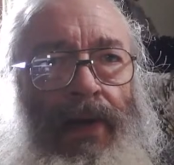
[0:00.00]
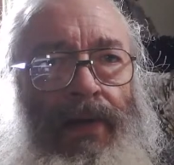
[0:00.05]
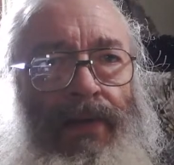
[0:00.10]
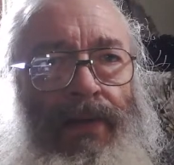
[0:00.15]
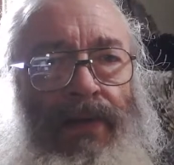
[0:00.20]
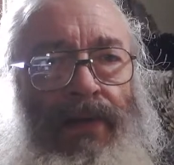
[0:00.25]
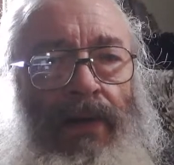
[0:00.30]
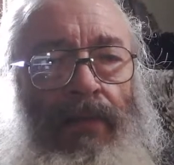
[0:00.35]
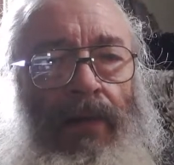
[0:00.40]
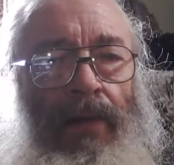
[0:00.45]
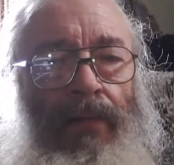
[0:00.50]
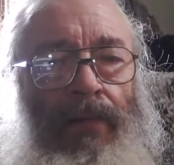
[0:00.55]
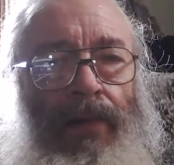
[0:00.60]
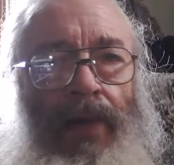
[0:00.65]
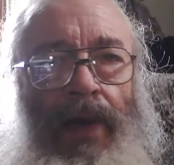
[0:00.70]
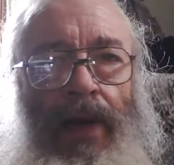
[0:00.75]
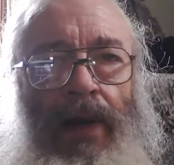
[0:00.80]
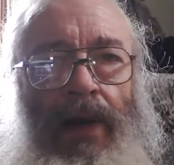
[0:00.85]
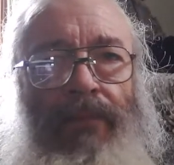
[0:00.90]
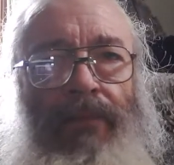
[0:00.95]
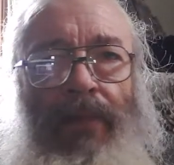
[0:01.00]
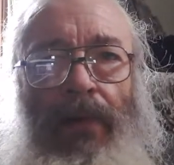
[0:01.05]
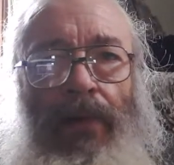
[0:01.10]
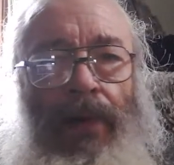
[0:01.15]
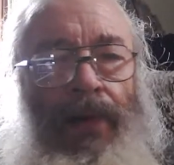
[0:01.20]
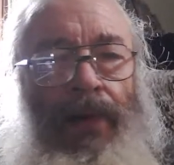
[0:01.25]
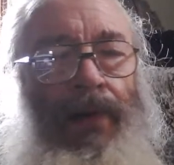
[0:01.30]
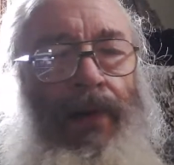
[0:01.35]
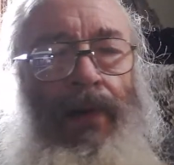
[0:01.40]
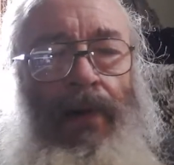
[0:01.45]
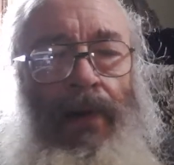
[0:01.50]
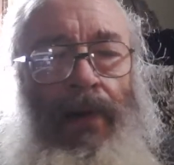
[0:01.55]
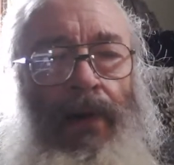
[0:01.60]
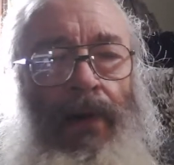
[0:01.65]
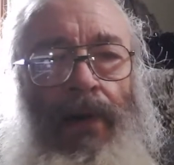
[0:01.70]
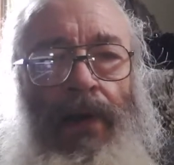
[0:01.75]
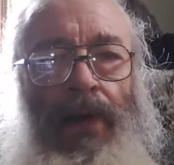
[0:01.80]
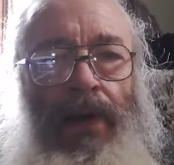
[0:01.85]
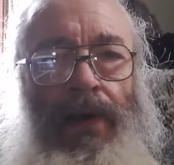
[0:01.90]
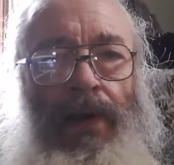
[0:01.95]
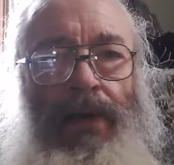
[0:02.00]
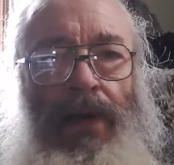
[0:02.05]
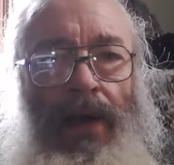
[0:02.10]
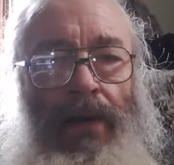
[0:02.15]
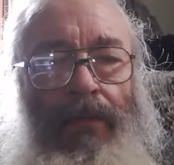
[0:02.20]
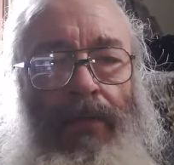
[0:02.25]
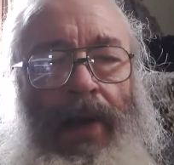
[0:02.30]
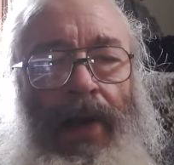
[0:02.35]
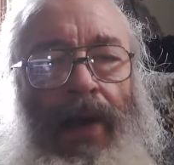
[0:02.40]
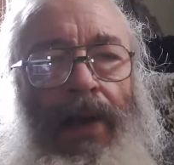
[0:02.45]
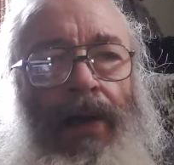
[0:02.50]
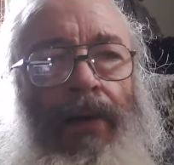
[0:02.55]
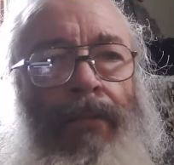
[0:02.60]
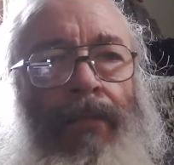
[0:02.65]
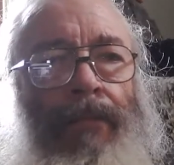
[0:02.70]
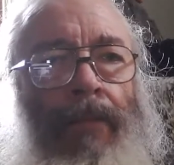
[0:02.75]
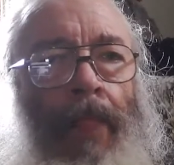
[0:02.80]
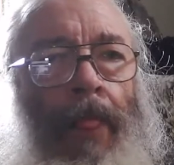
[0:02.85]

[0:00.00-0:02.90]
just come out and get it if I wasn't there. Doesn't matter.